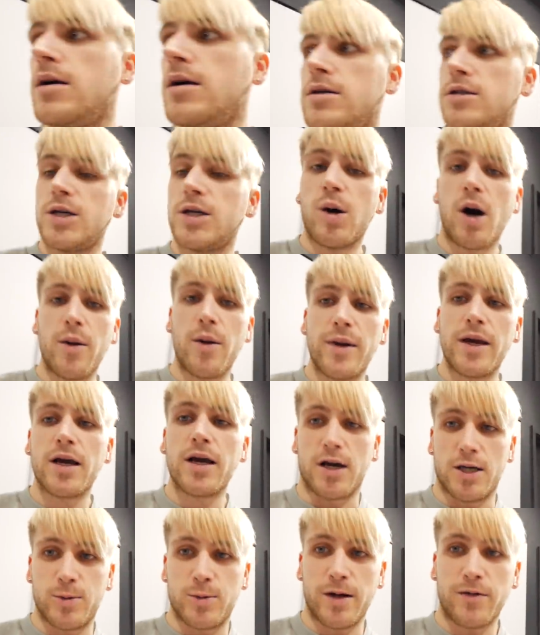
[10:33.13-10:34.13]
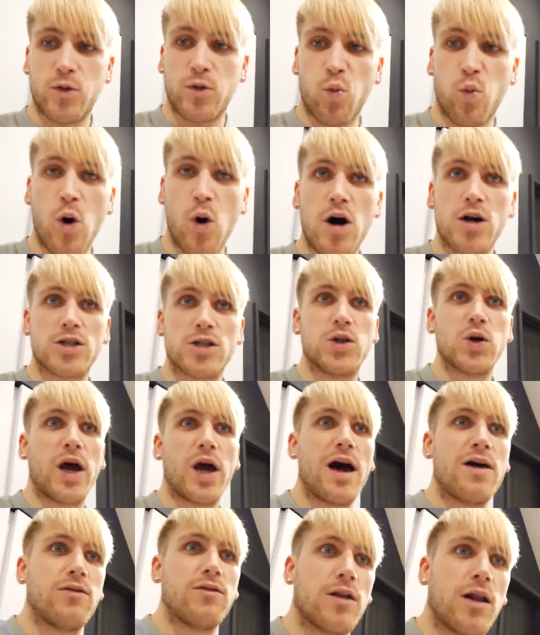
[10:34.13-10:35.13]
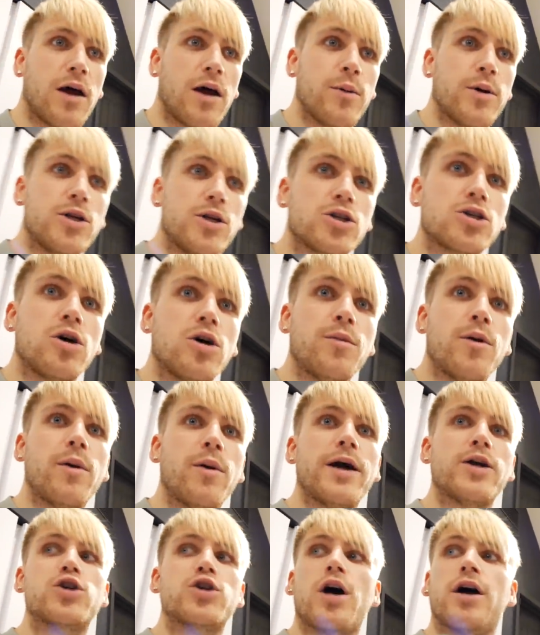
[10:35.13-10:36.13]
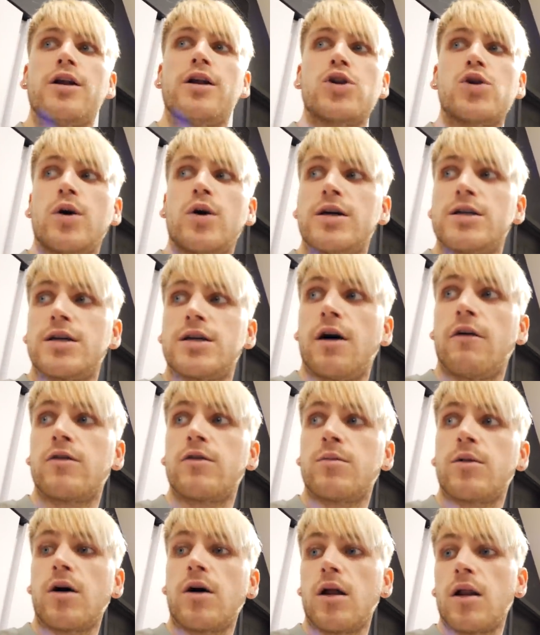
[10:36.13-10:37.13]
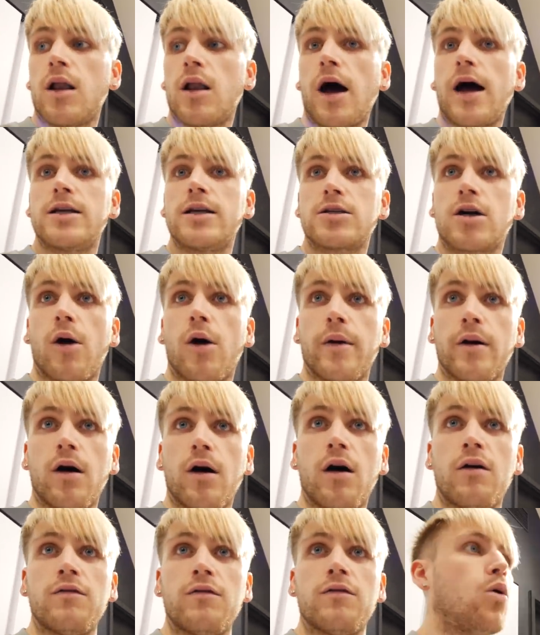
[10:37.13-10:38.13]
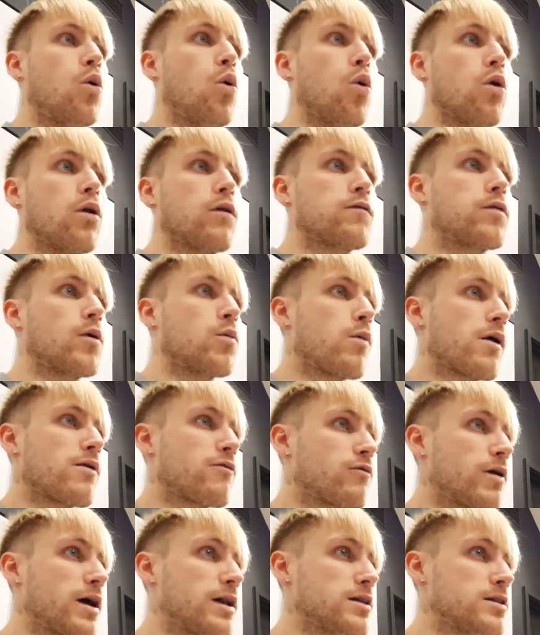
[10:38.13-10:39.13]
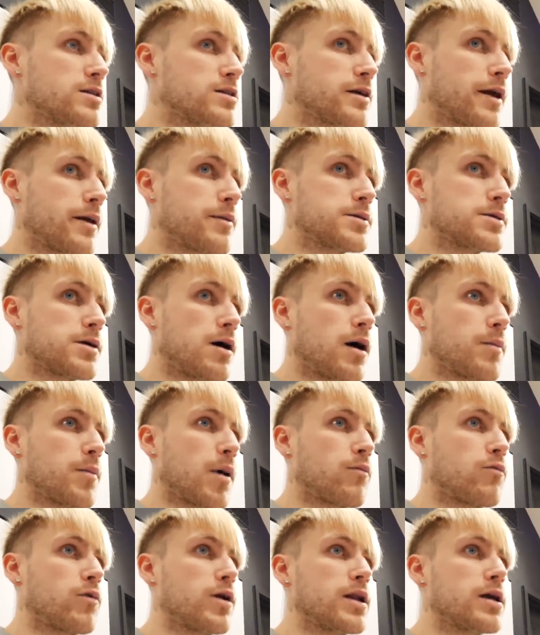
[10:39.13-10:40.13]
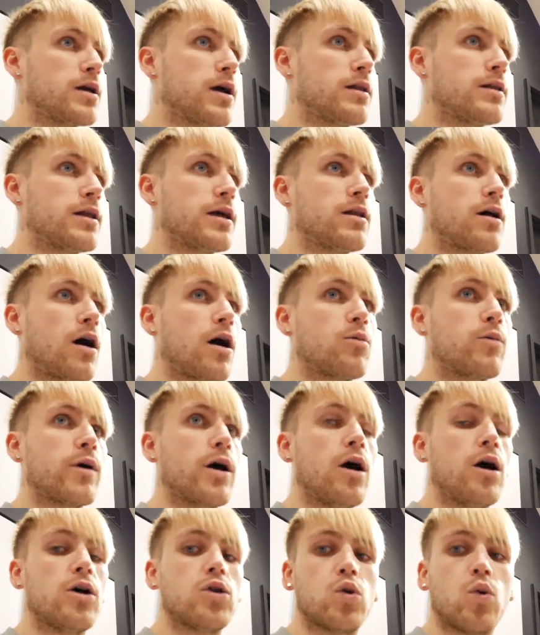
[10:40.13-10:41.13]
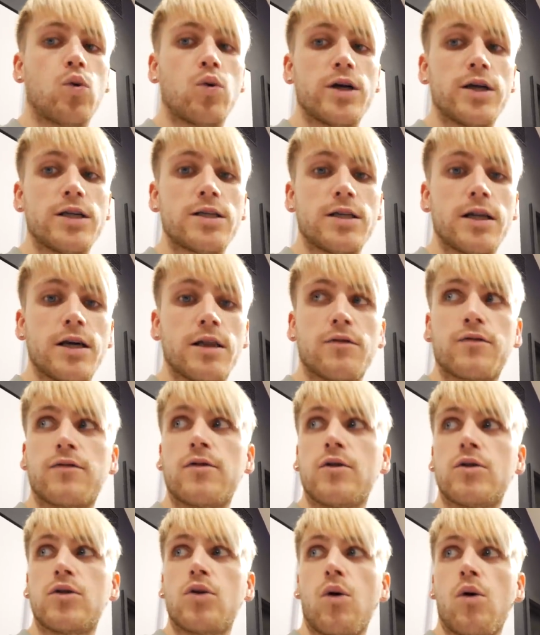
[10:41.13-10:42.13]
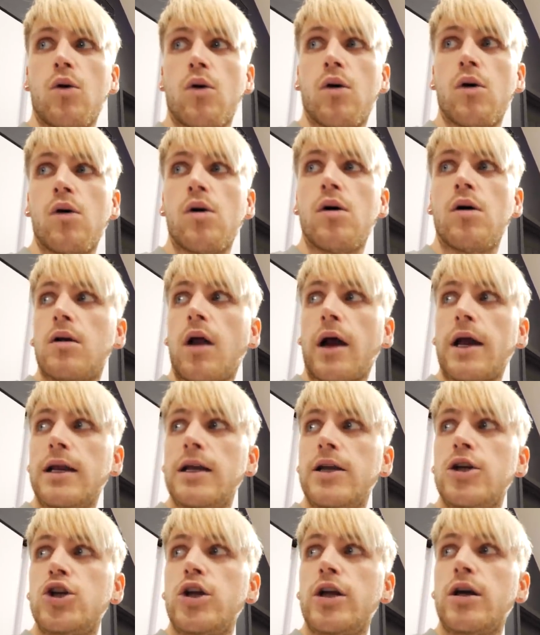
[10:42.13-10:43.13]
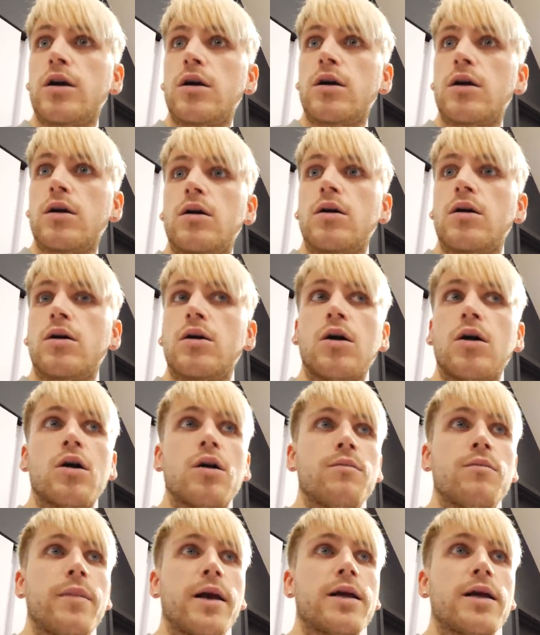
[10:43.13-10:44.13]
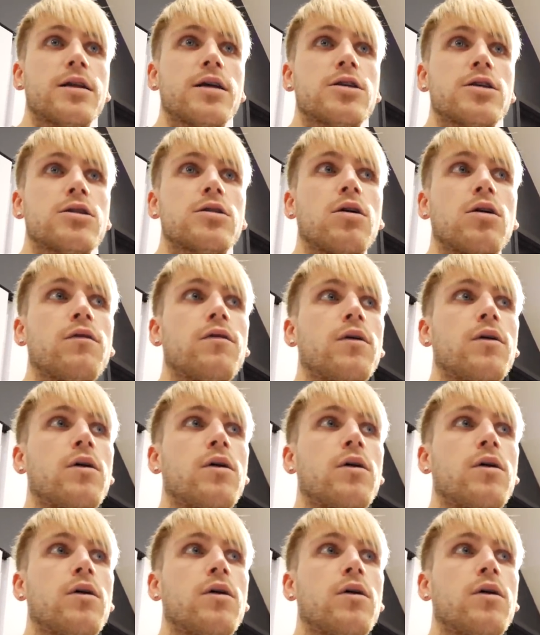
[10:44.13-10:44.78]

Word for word: See what I mean, guys? We have the worst luck ever. Like, we just come away trying to enjoy ourselves and we've got lights going off. All of them went red at the same time. I'm really... And then uh, we heard noise near the front door. Like, you literally couldn't make this stuff